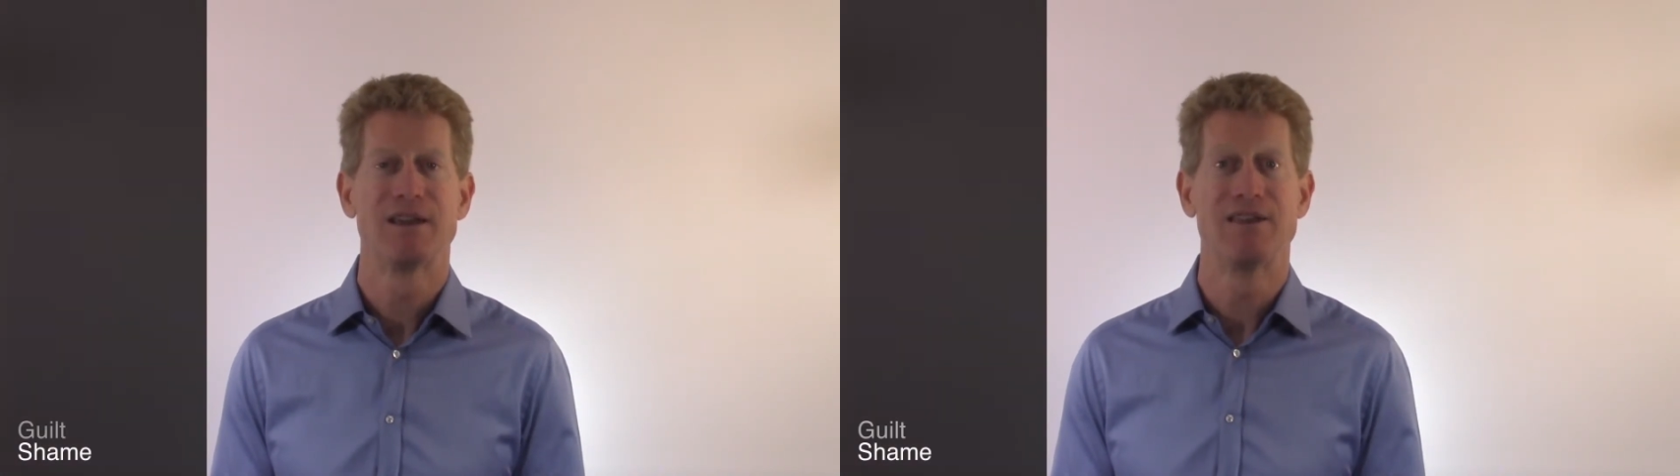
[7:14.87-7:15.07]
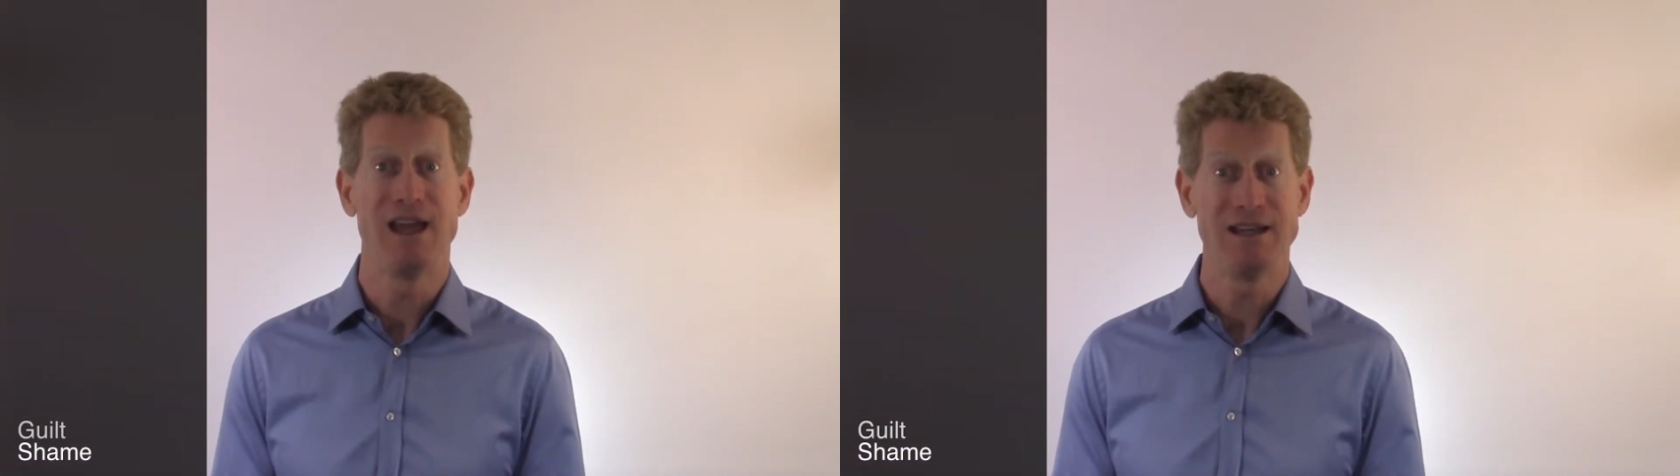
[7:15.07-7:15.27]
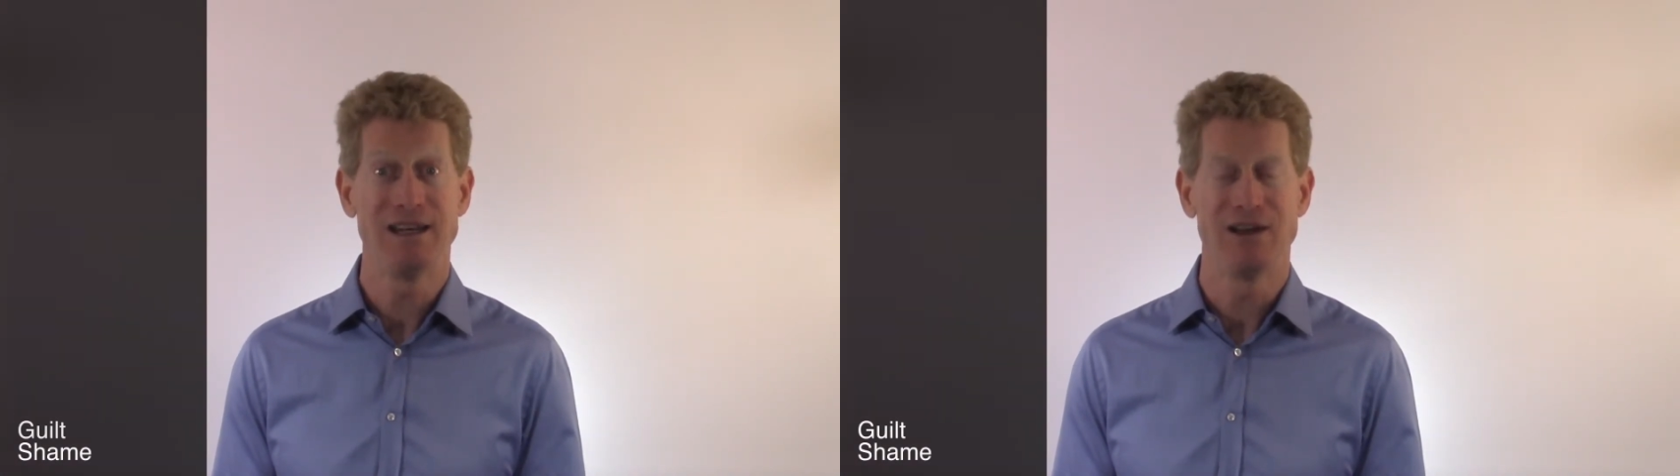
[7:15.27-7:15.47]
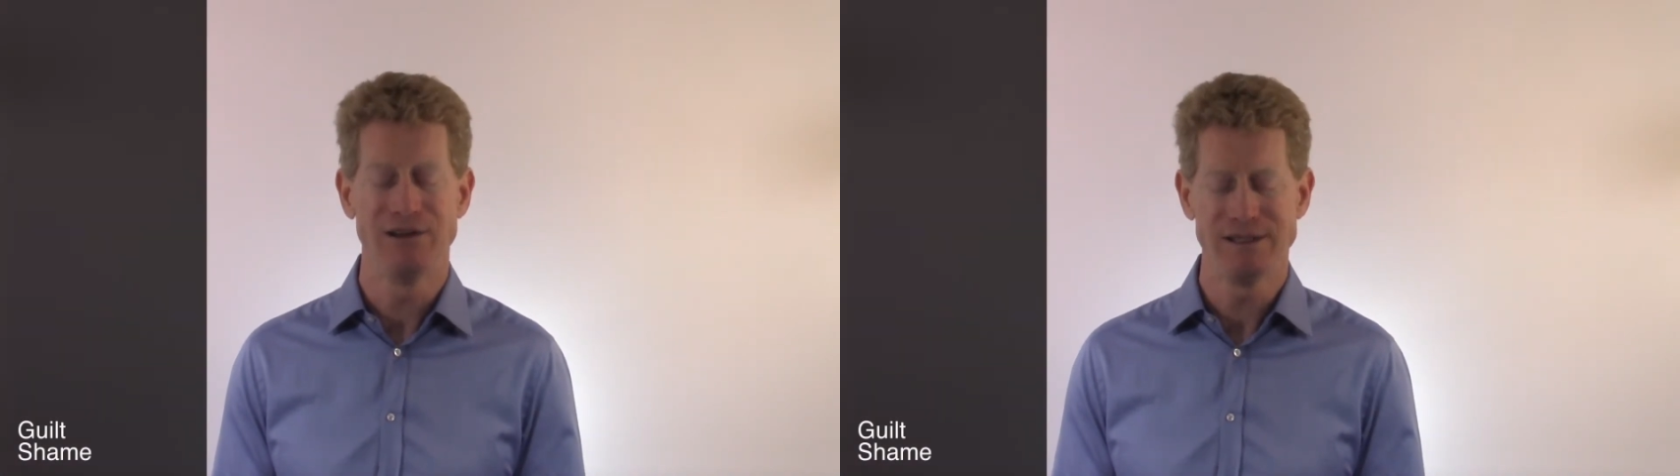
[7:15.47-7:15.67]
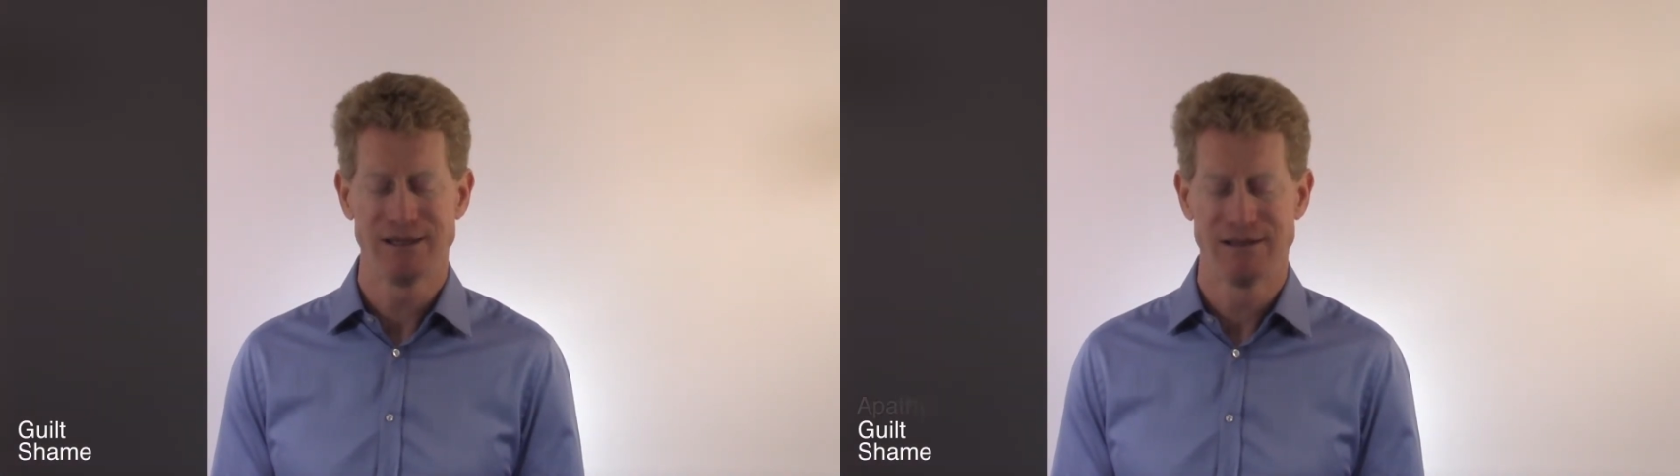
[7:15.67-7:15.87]
then
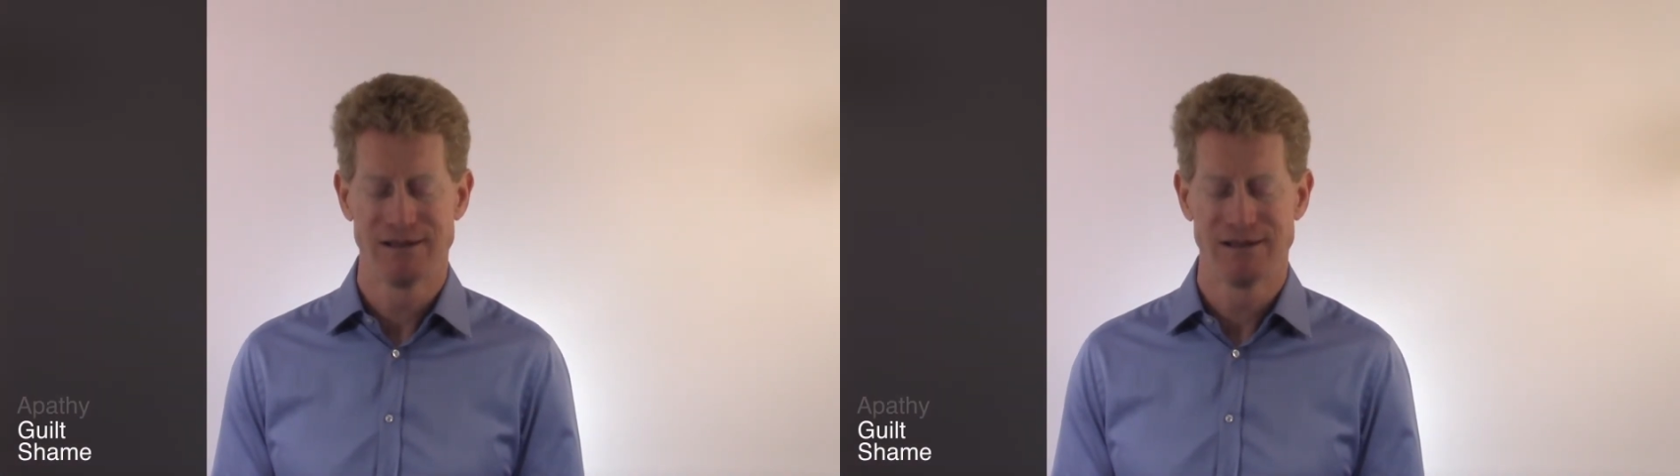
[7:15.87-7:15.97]
guilt,